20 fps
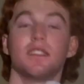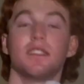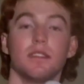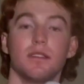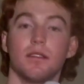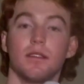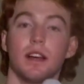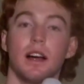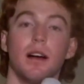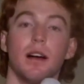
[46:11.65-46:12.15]

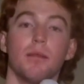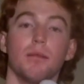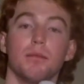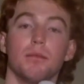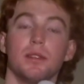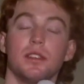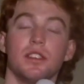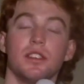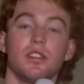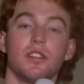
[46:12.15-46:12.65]
positions in
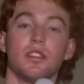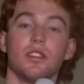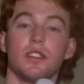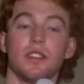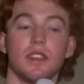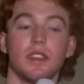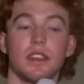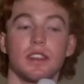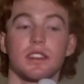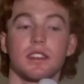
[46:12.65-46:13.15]
their
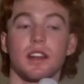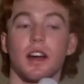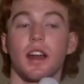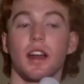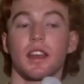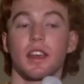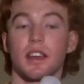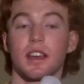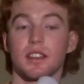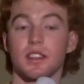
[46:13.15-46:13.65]
starting
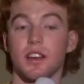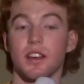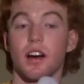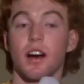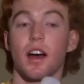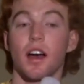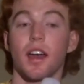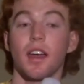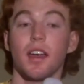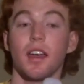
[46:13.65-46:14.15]
XI.
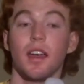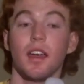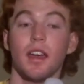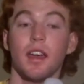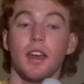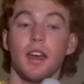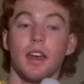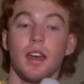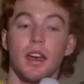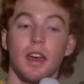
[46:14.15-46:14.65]

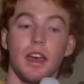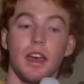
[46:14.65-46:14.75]
And